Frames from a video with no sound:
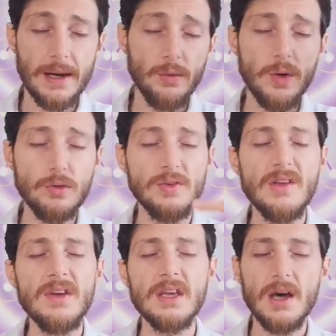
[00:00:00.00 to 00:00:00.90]
I'm going to
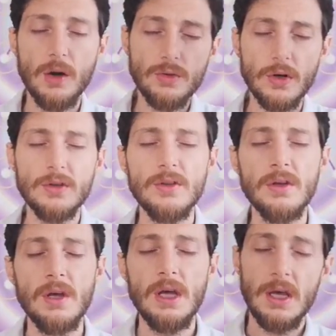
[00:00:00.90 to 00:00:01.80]
7 count on
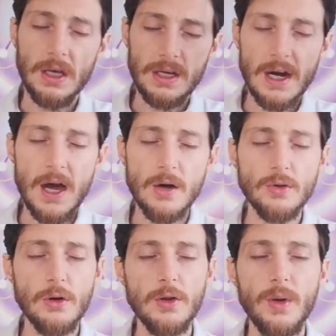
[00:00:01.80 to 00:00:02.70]
the crown
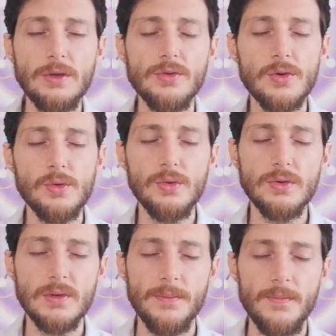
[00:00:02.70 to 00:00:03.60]
all the way to the root.